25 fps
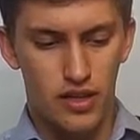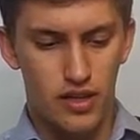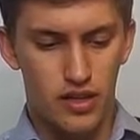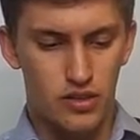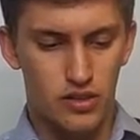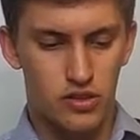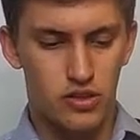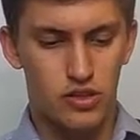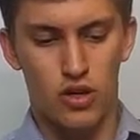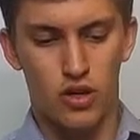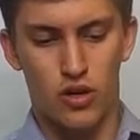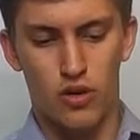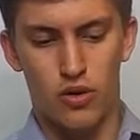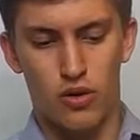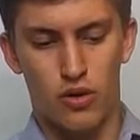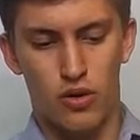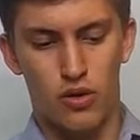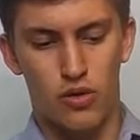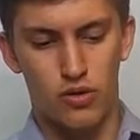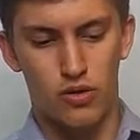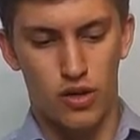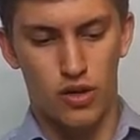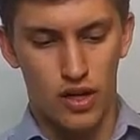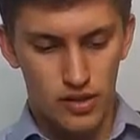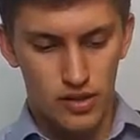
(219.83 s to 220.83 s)
So
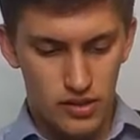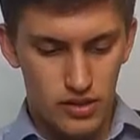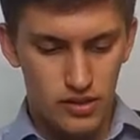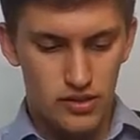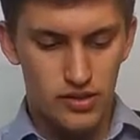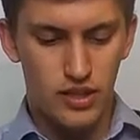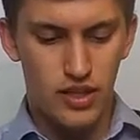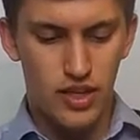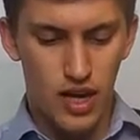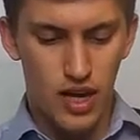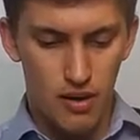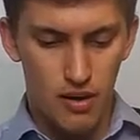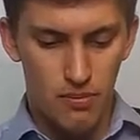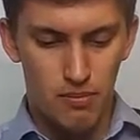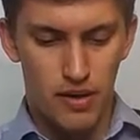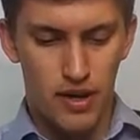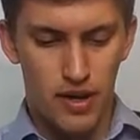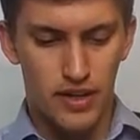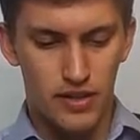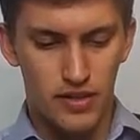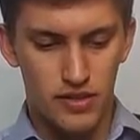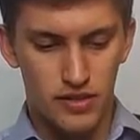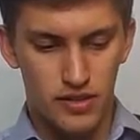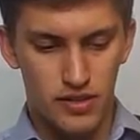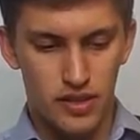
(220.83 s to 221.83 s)
dc up
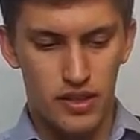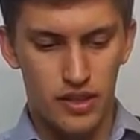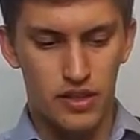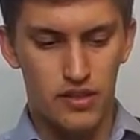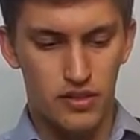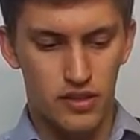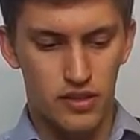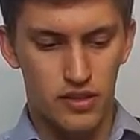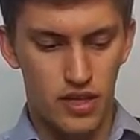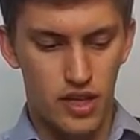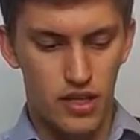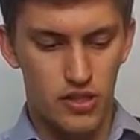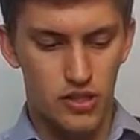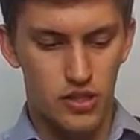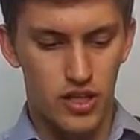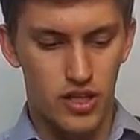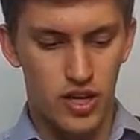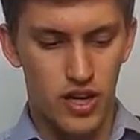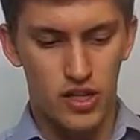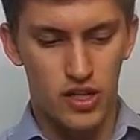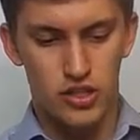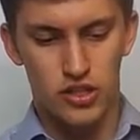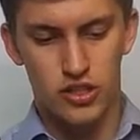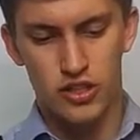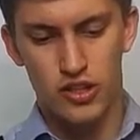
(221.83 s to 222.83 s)
-d
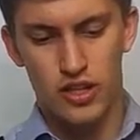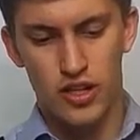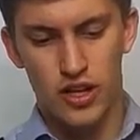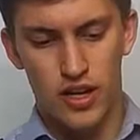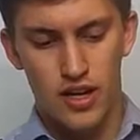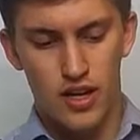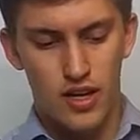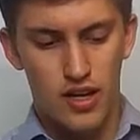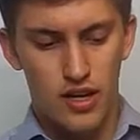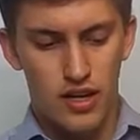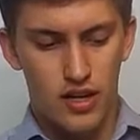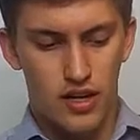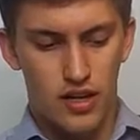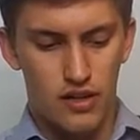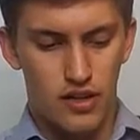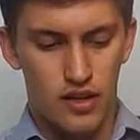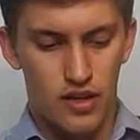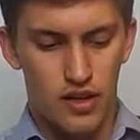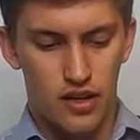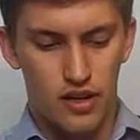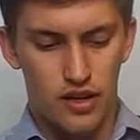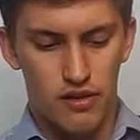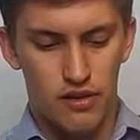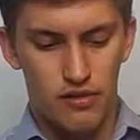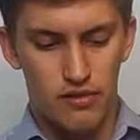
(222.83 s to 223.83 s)
dash
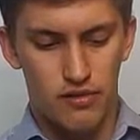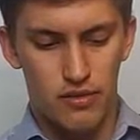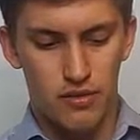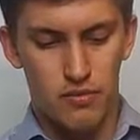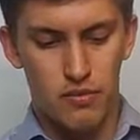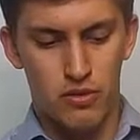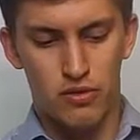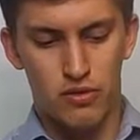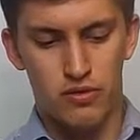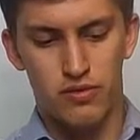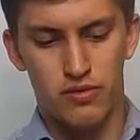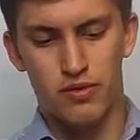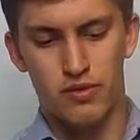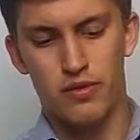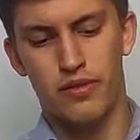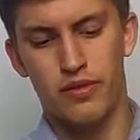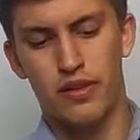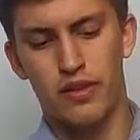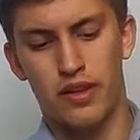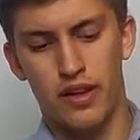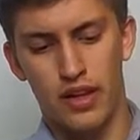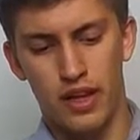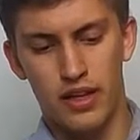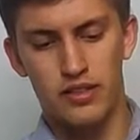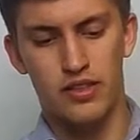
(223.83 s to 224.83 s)
remove.
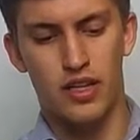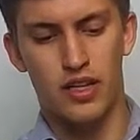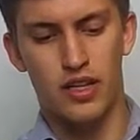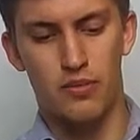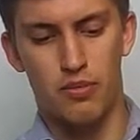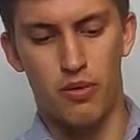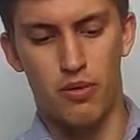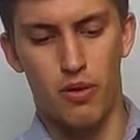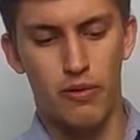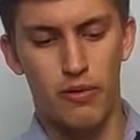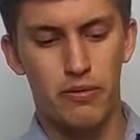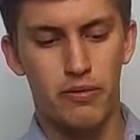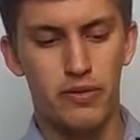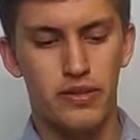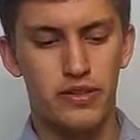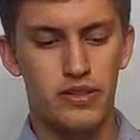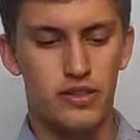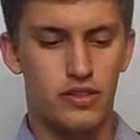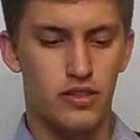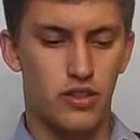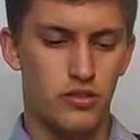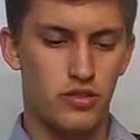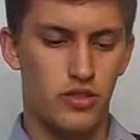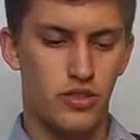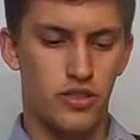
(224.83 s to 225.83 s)
Let's skip orphans.
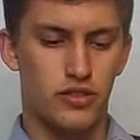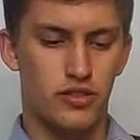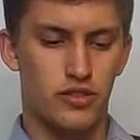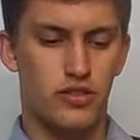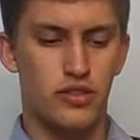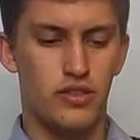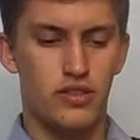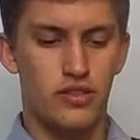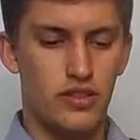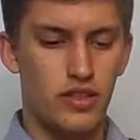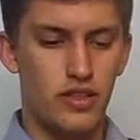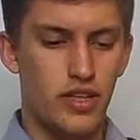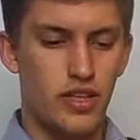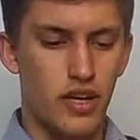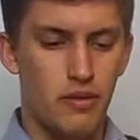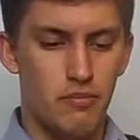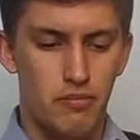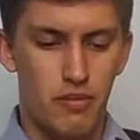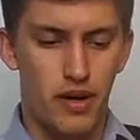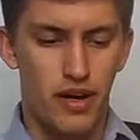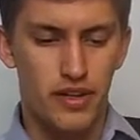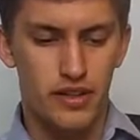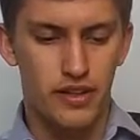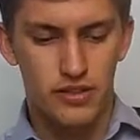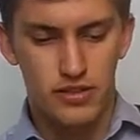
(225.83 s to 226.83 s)
So just dc up
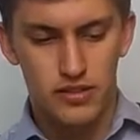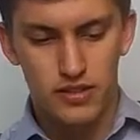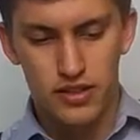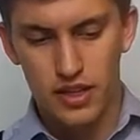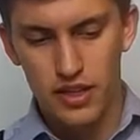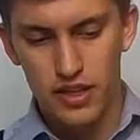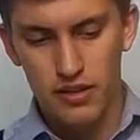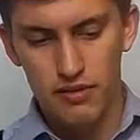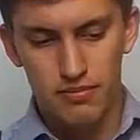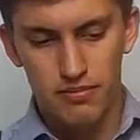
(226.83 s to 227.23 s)
-d.